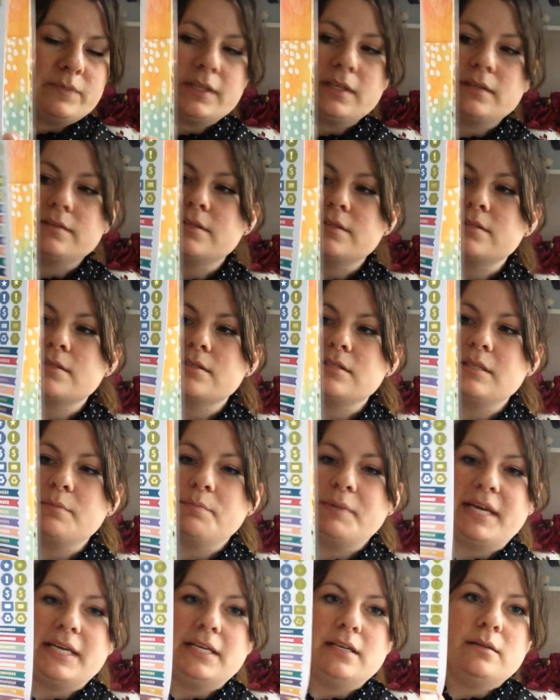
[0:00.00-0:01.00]
This is the
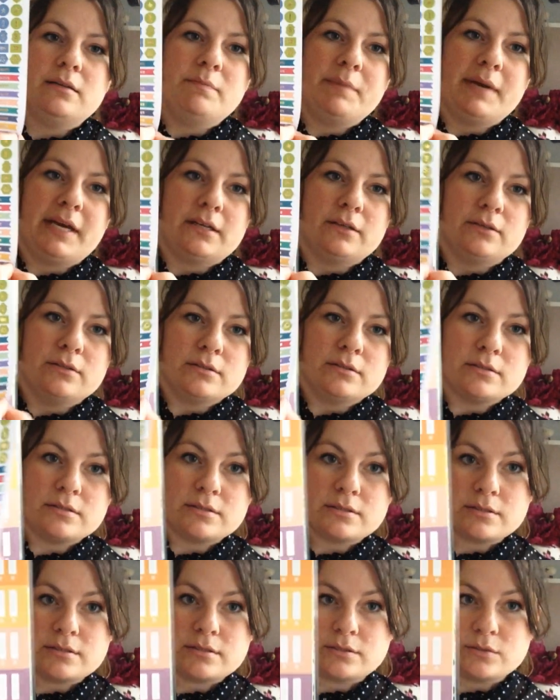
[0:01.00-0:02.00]
Painted
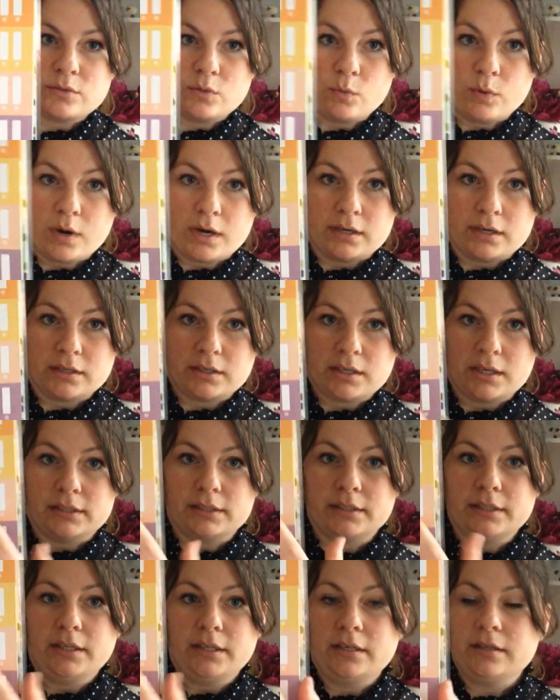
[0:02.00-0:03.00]
Petals
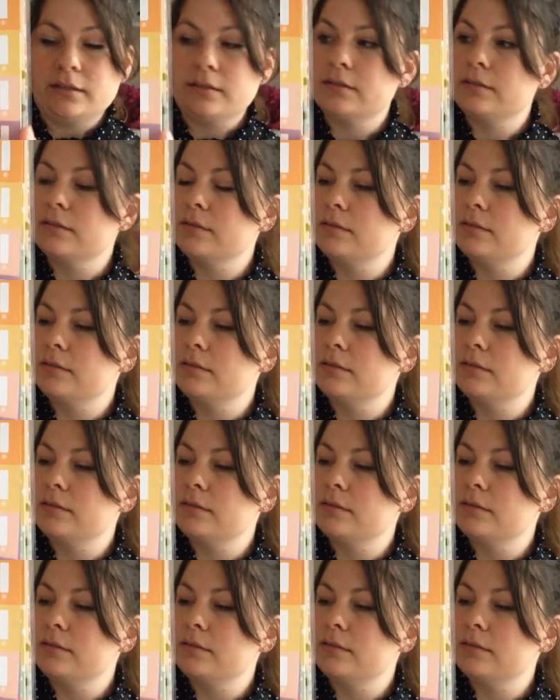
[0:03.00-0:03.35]
watercolor